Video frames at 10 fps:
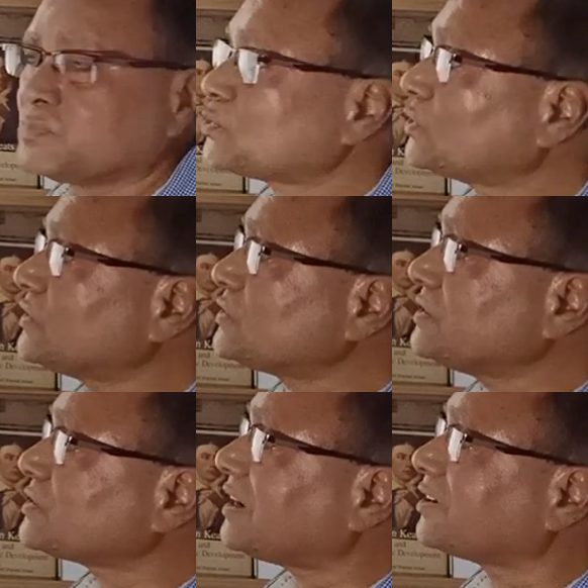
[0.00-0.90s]
So this
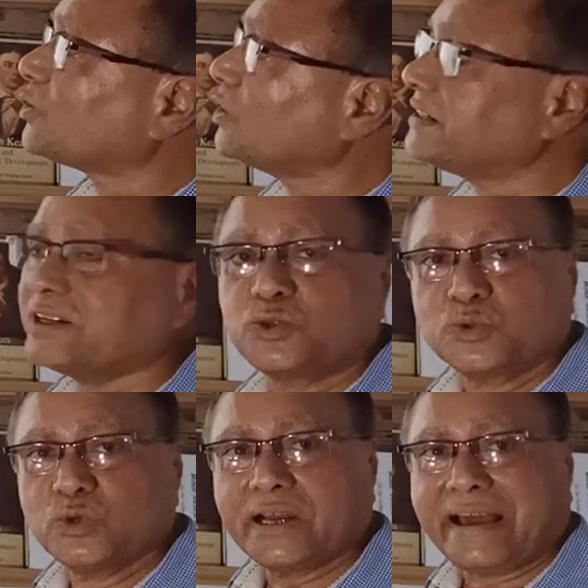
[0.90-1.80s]
is a golden
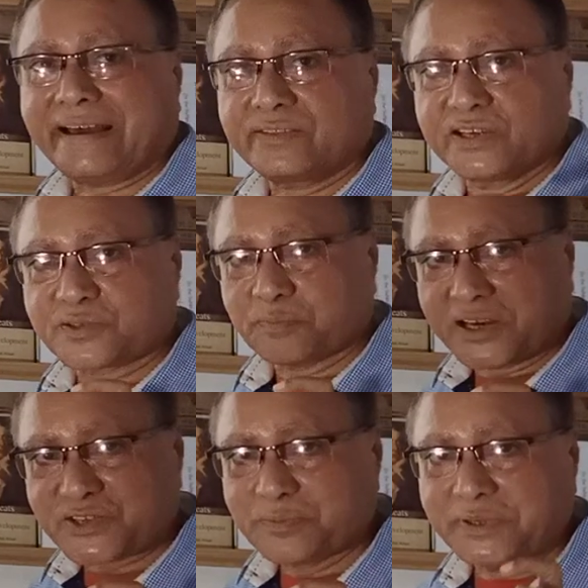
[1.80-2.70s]
rule and this
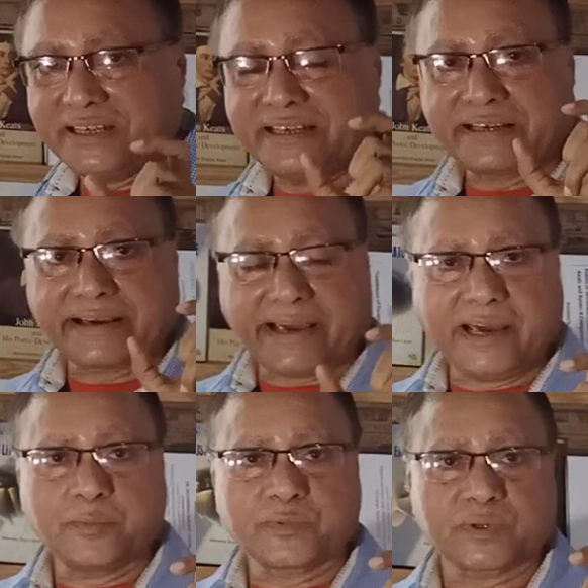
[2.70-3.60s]
must be
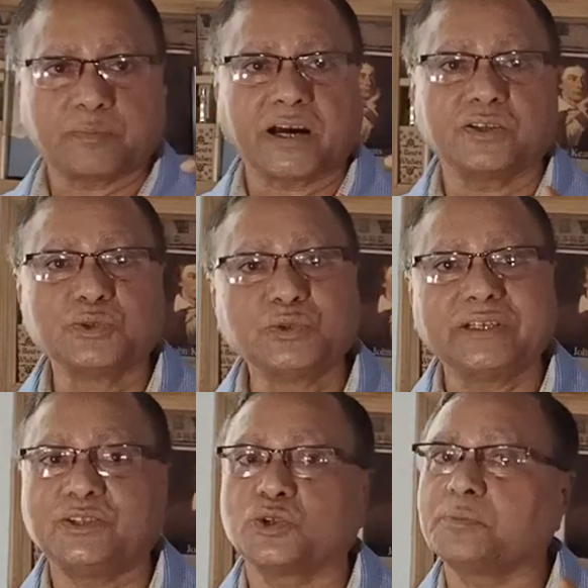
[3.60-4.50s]
kept by you
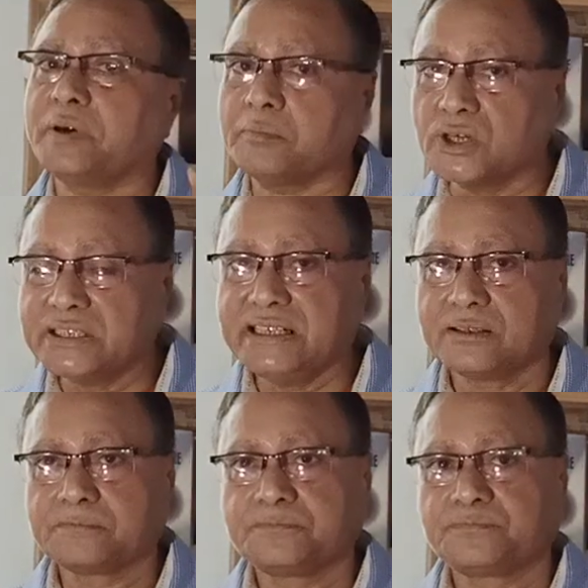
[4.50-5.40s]
in your
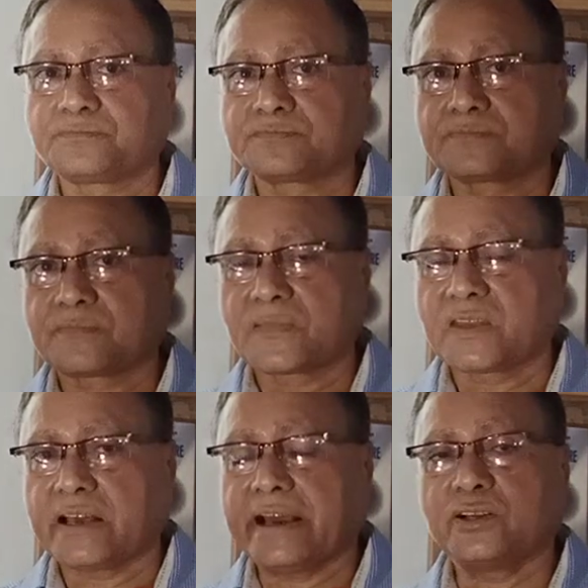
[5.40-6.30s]
memory
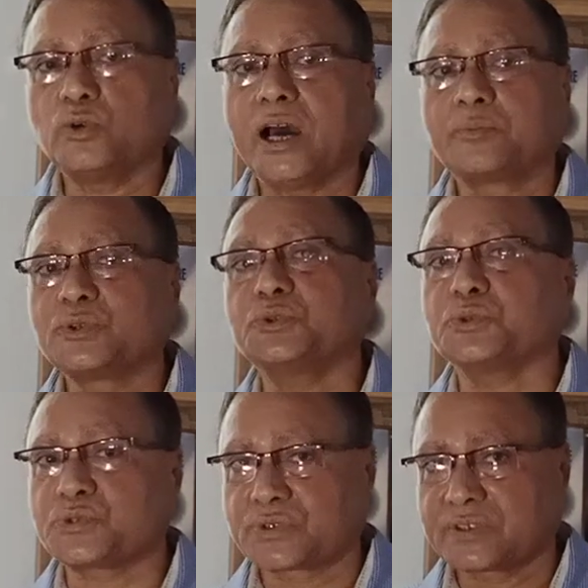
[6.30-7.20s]
and you have to
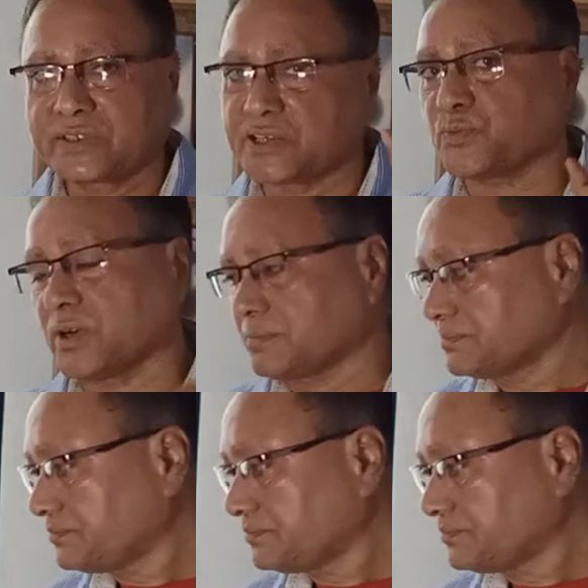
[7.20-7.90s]
use this one.